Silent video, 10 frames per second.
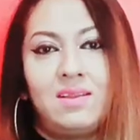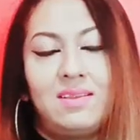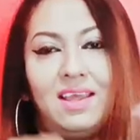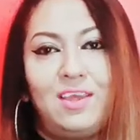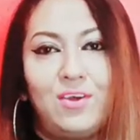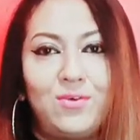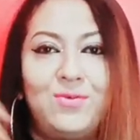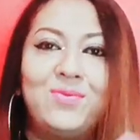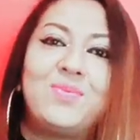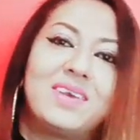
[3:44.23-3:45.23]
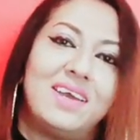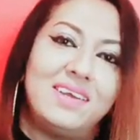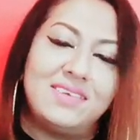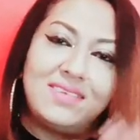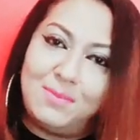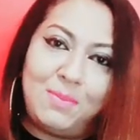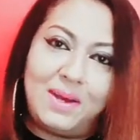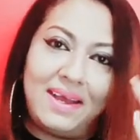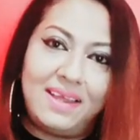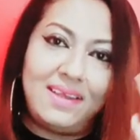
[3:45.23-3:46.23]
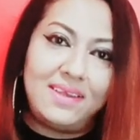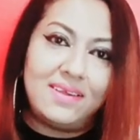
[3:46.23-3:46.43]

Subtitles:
Thank you, guys. Bye.